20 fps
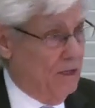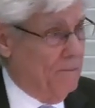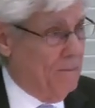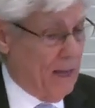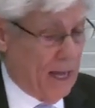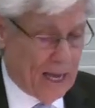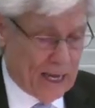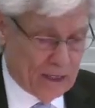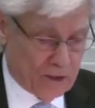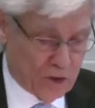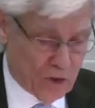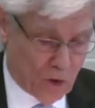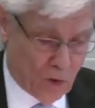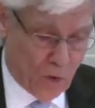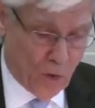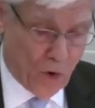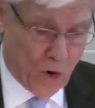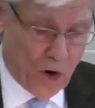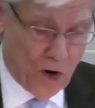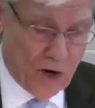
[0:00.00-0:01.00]
as
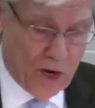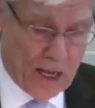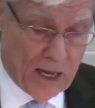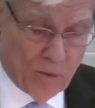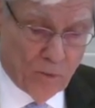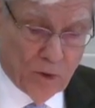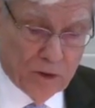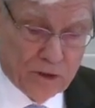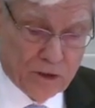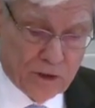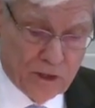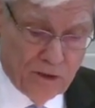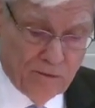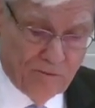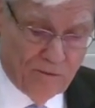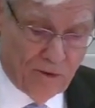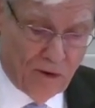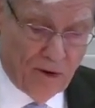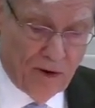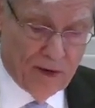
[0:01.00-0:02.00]
Lord and was
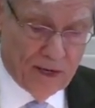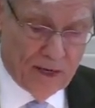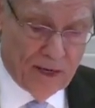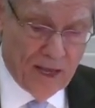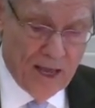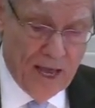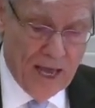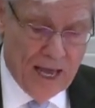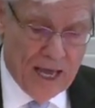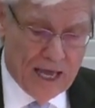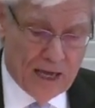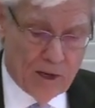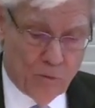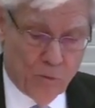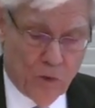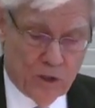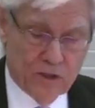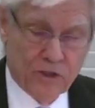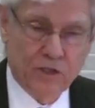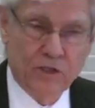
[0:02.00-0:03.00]
converted. It
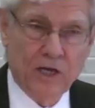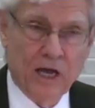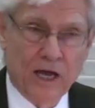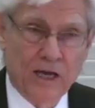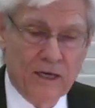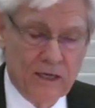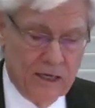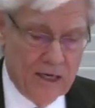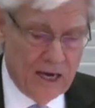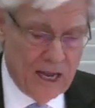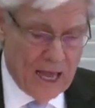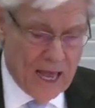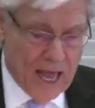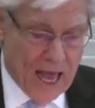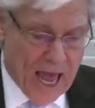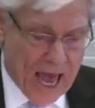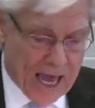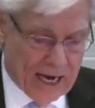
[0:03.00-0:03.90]
was sudden and